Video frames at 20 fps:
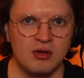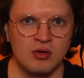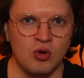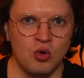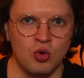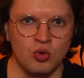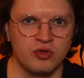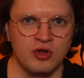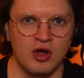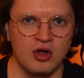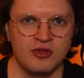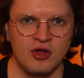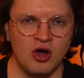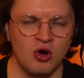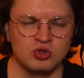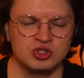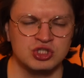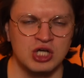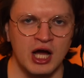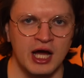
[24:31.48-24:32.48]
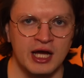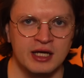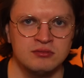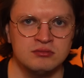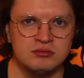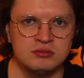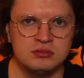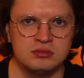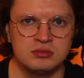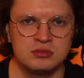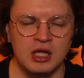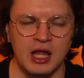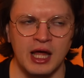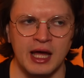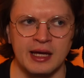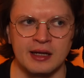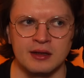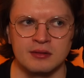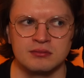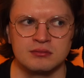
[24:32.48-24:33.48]
all the whole time?
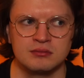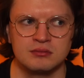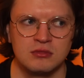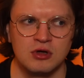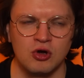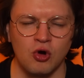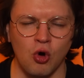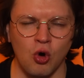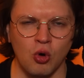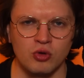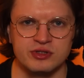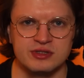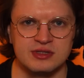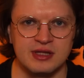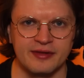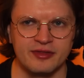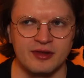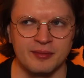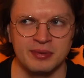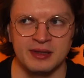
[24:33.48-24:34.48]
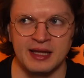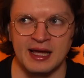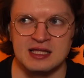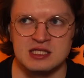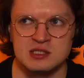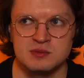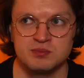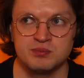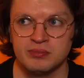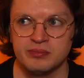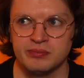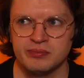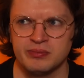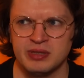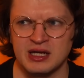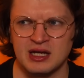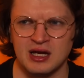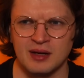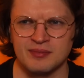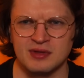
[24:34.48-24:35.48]
Like, or did like the plants
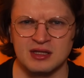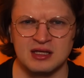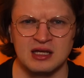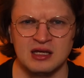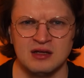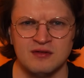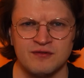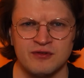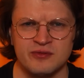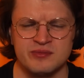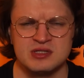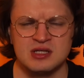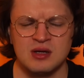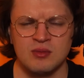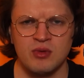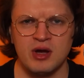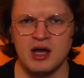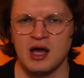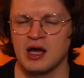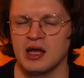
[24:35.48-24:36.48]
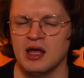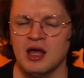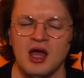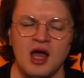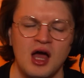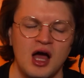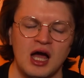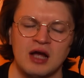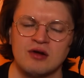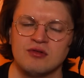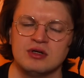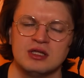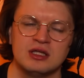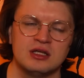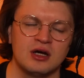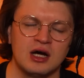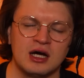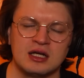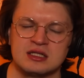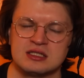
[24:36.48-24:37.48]
pick up the kid from somewhere? I really
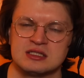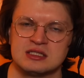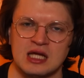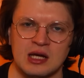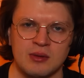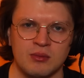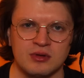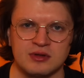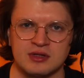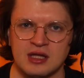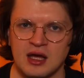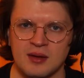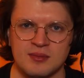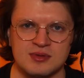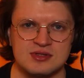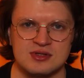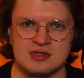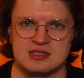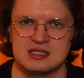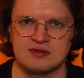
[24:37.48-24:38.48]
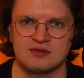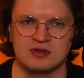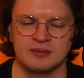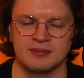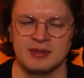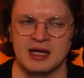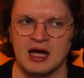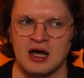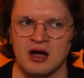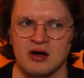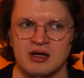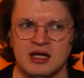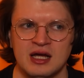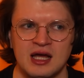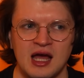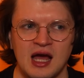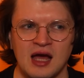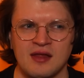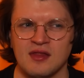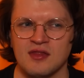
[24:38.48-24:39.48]
don't understand what that episode's even about.
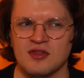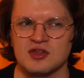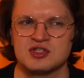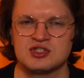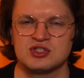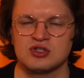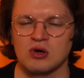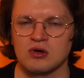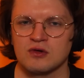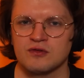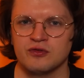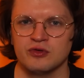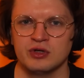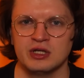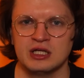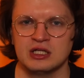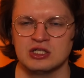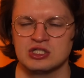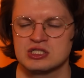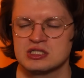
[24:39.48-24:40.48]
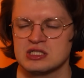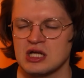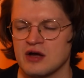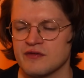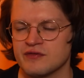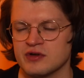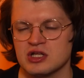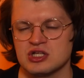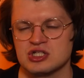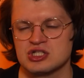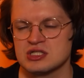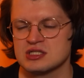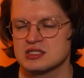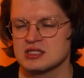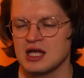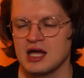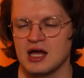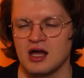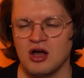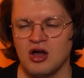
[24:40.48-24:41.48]
And then the stock footage stuff, and it's just
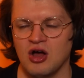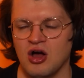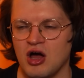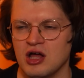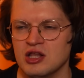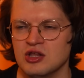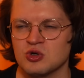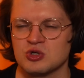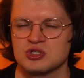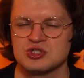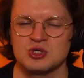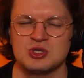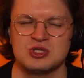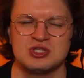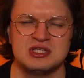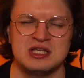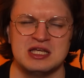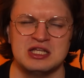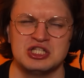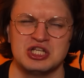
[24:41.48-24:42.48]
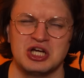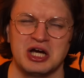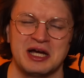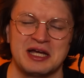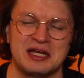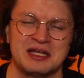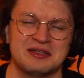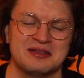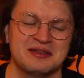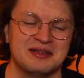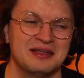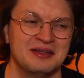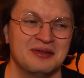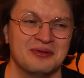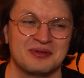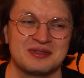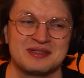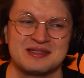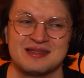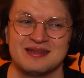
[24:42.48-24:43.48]
like, it looks so CGI and it
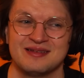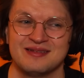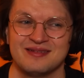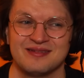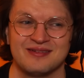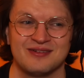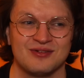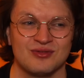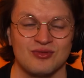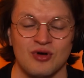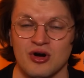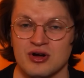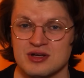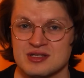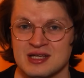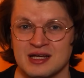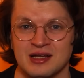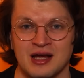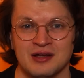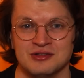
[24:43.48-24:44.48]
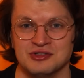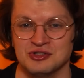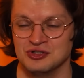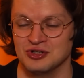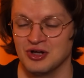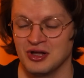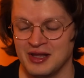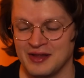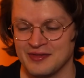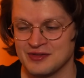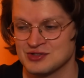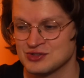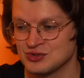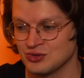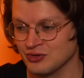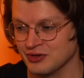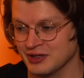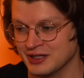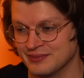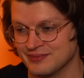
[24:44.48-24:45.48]
looks gross. I do not like the
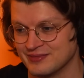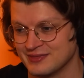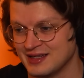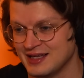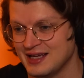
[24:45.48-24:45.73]
story.